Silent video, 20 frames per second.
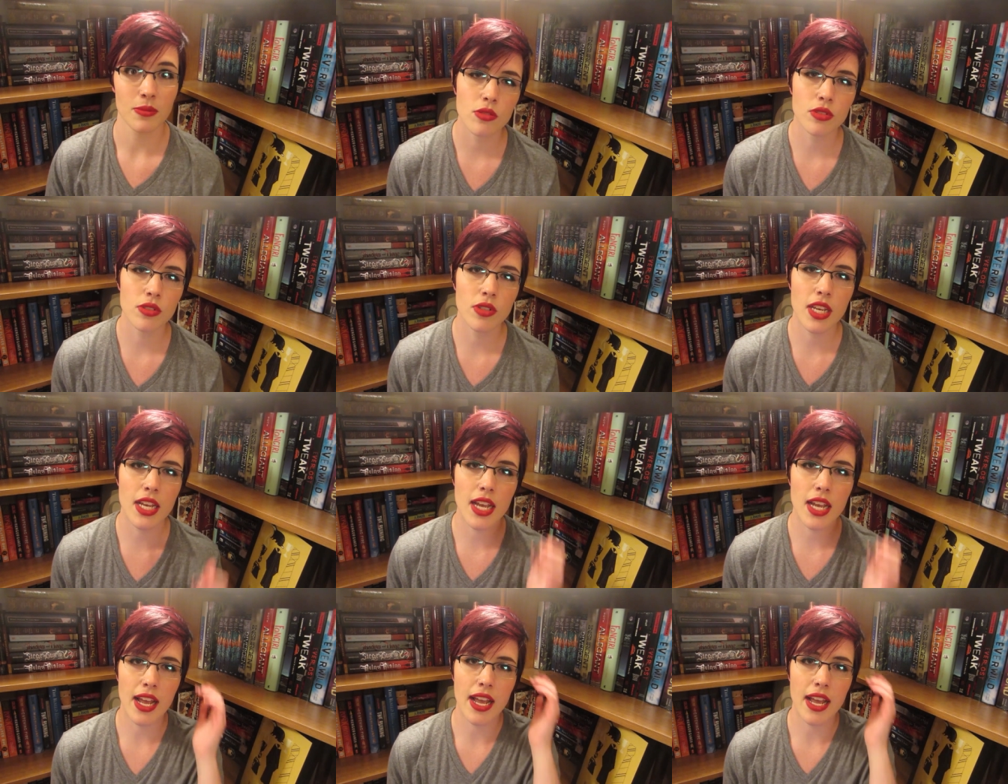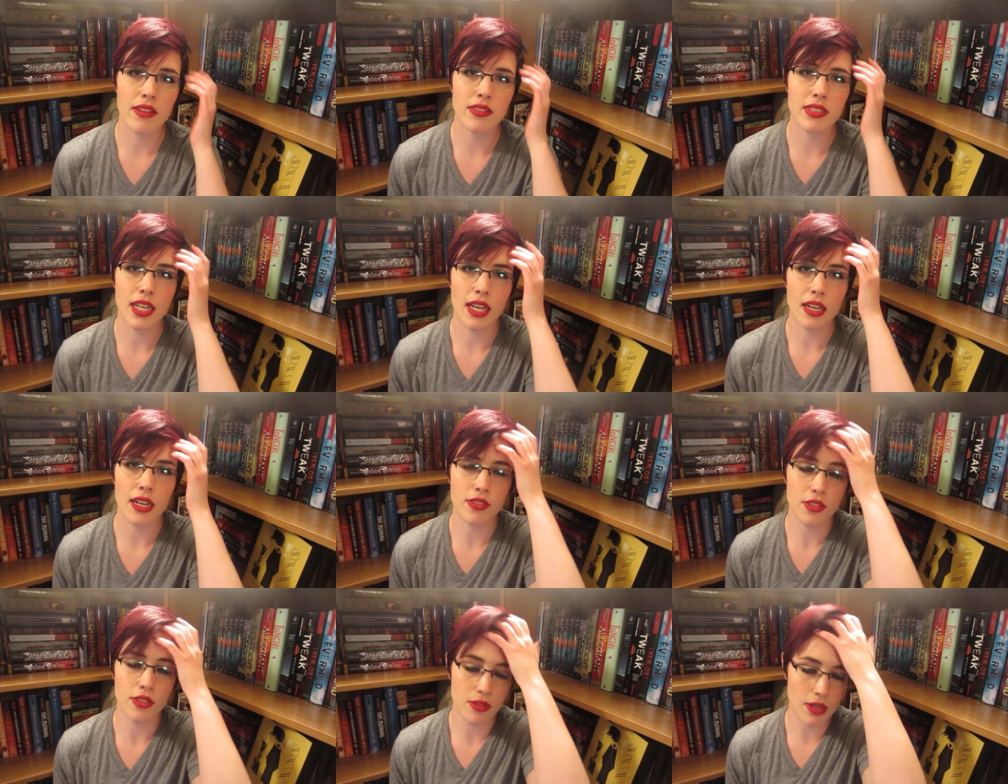Today I have a
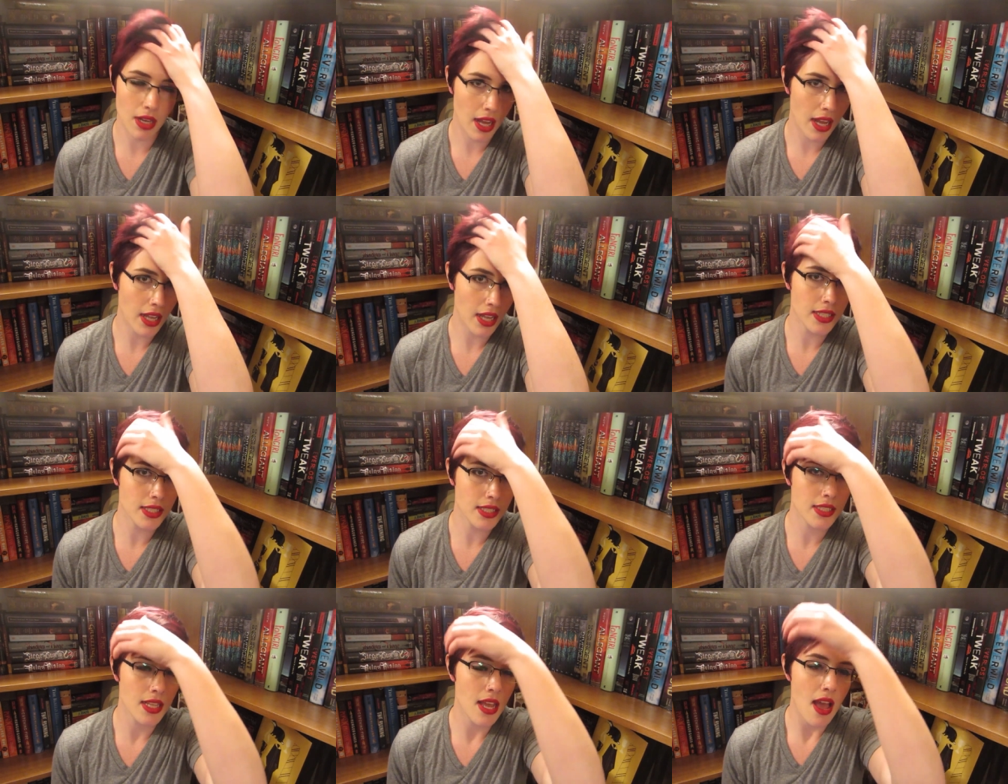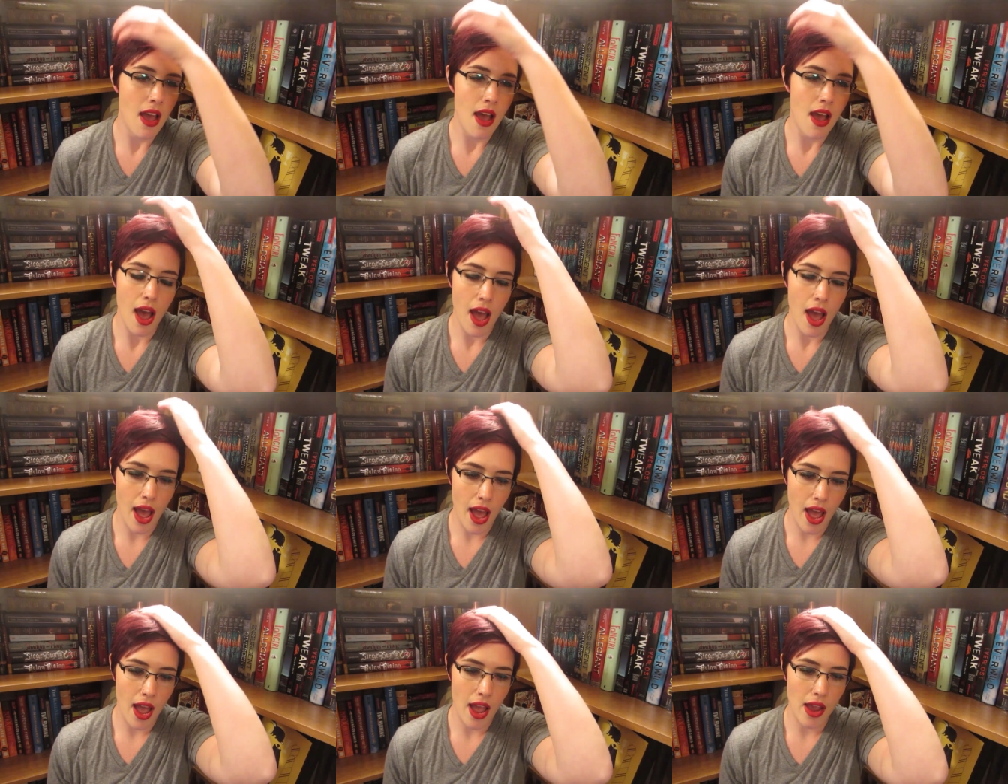tag for you guys.
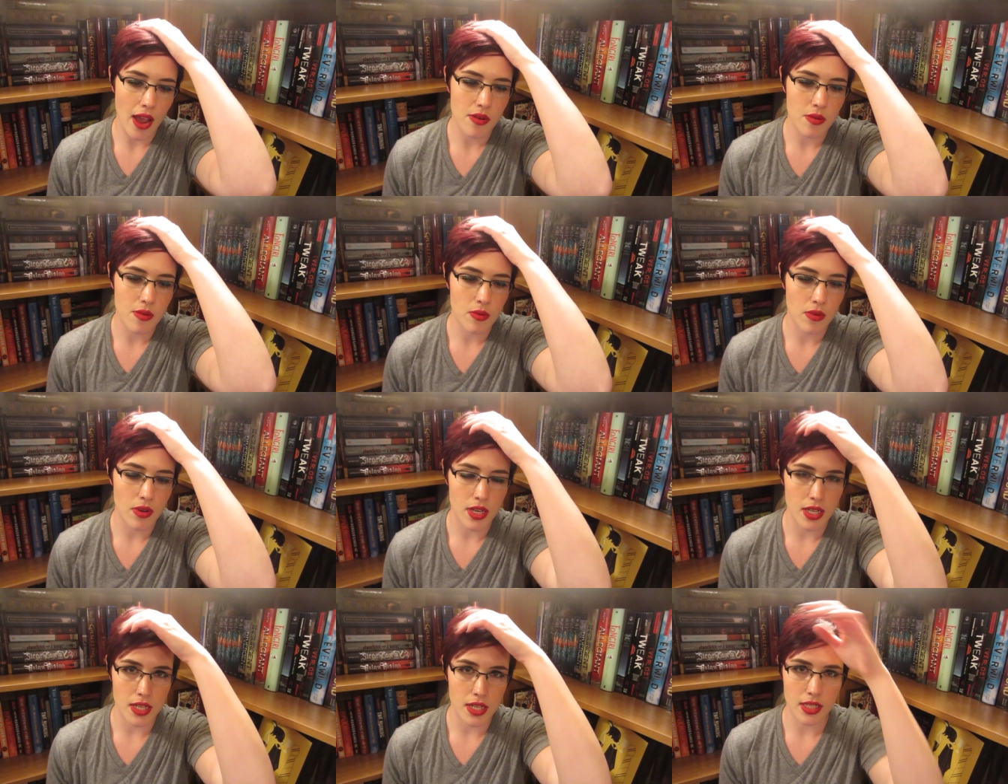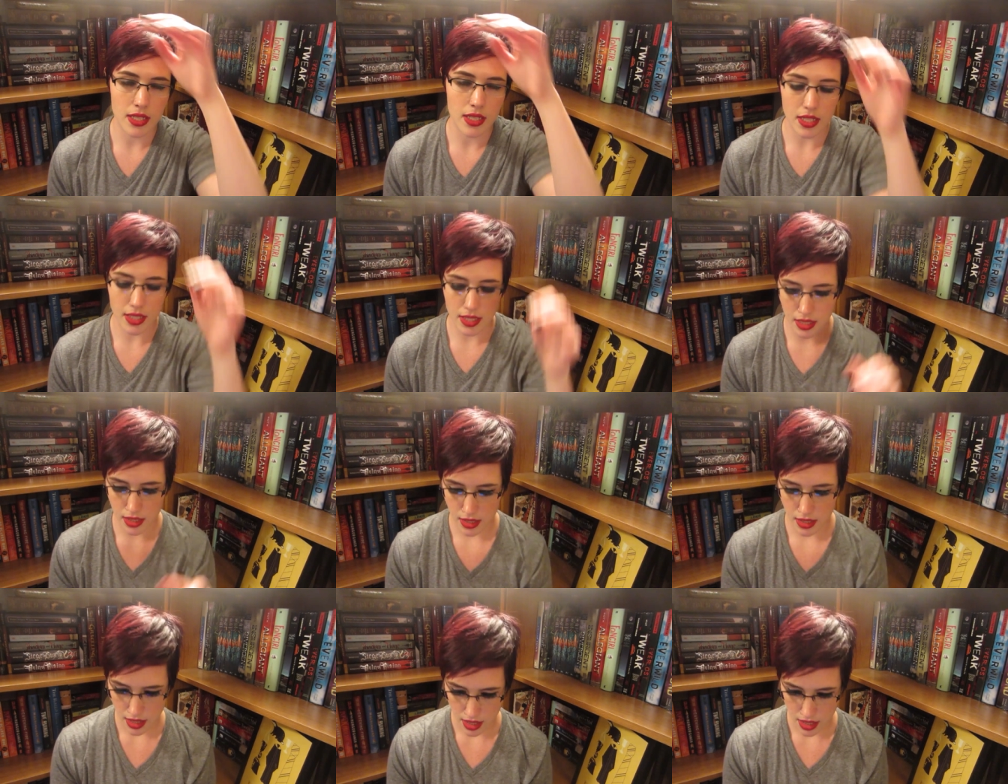I would, this
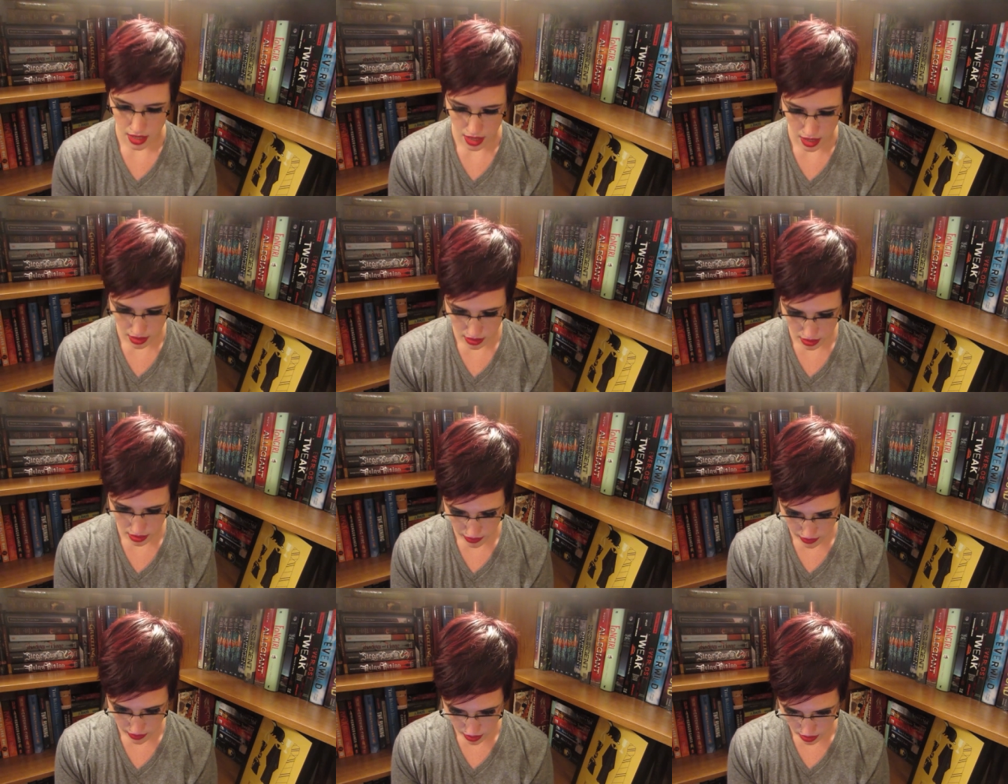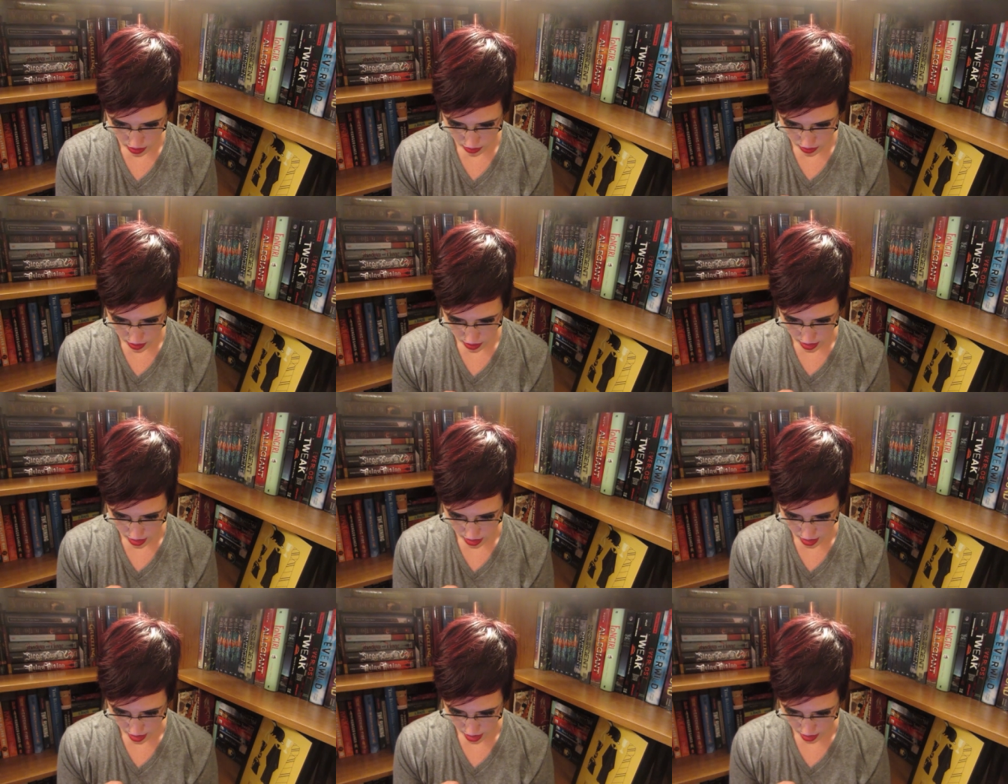is the, I don't even know what
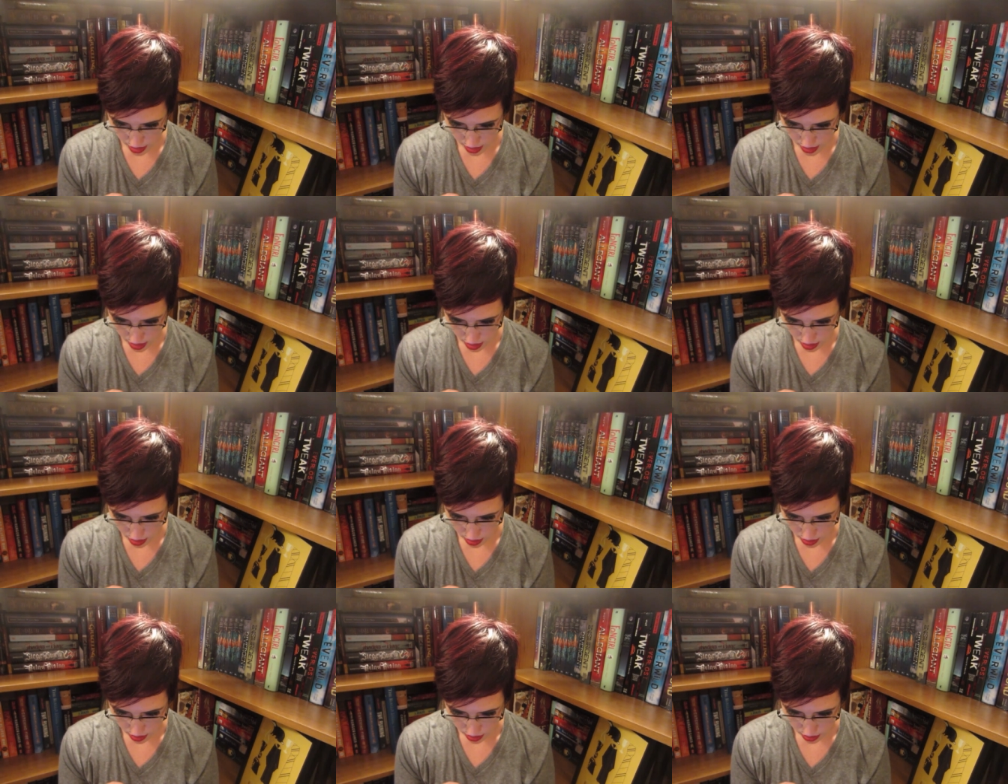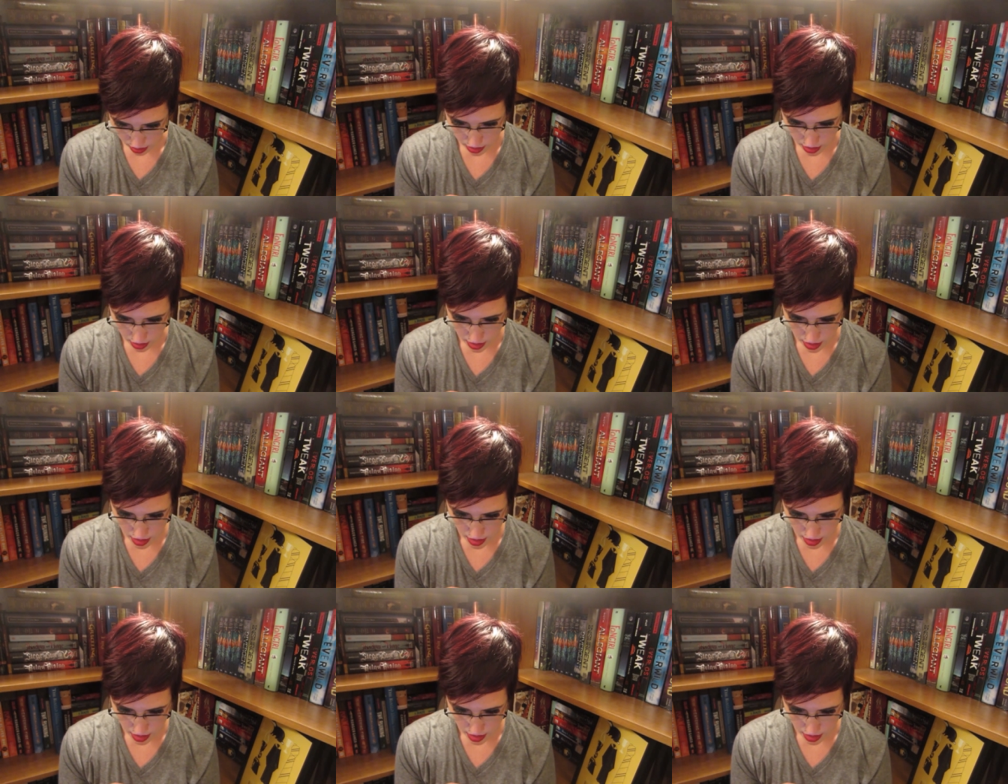this tag is called.